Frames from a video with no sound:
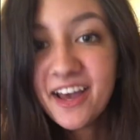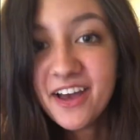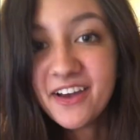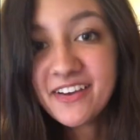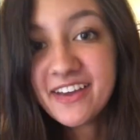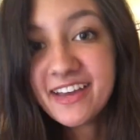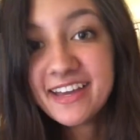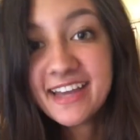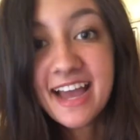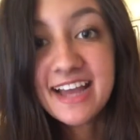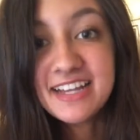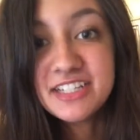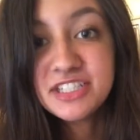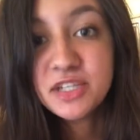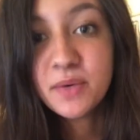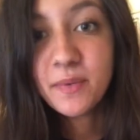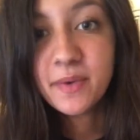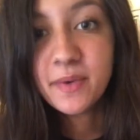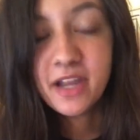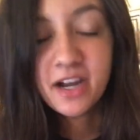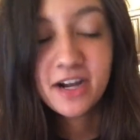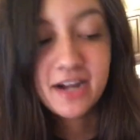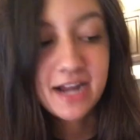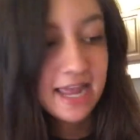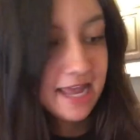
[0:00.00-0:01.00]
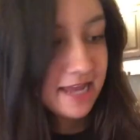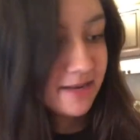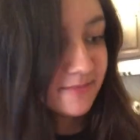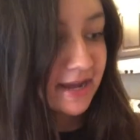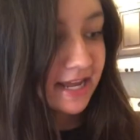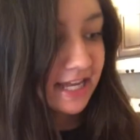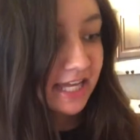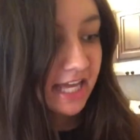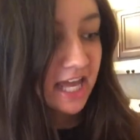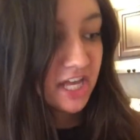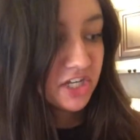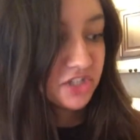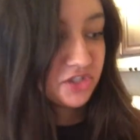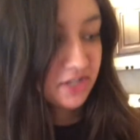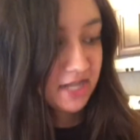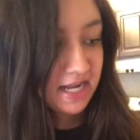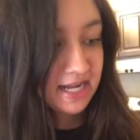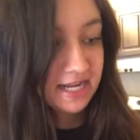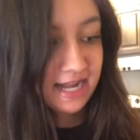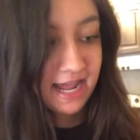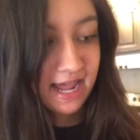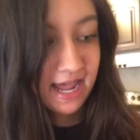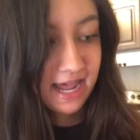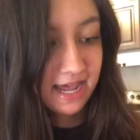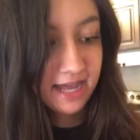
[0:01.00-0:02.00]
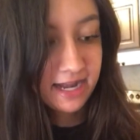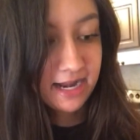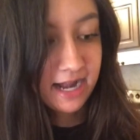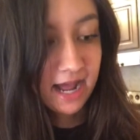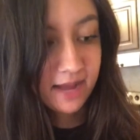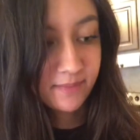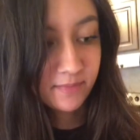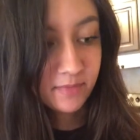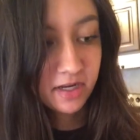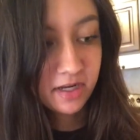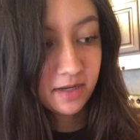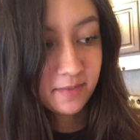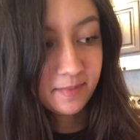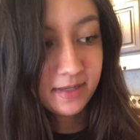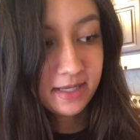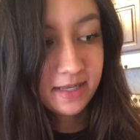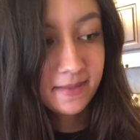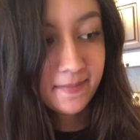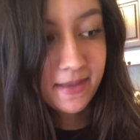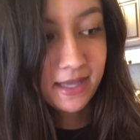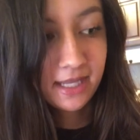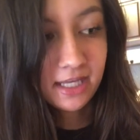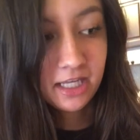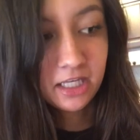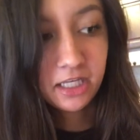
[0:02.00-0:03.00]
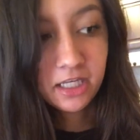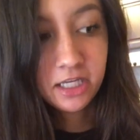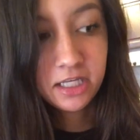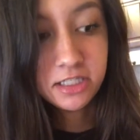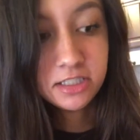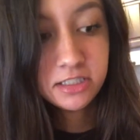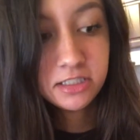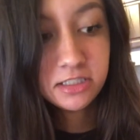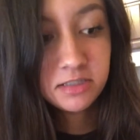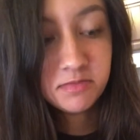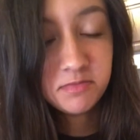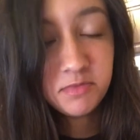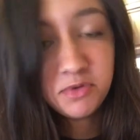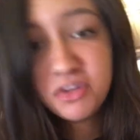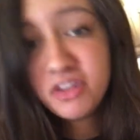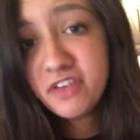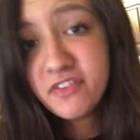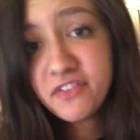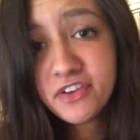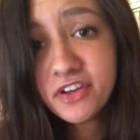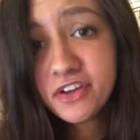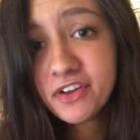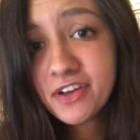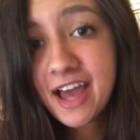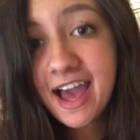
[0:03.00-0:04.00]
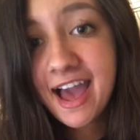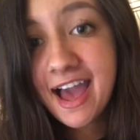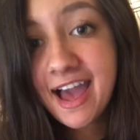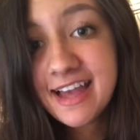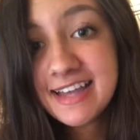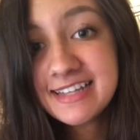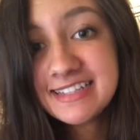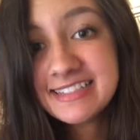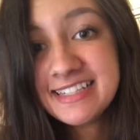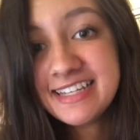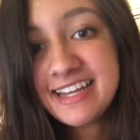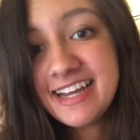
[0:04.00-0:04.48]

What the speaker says: Okay guys, so we are in my kitchen and I'm gonna be making a smoothie for you guys.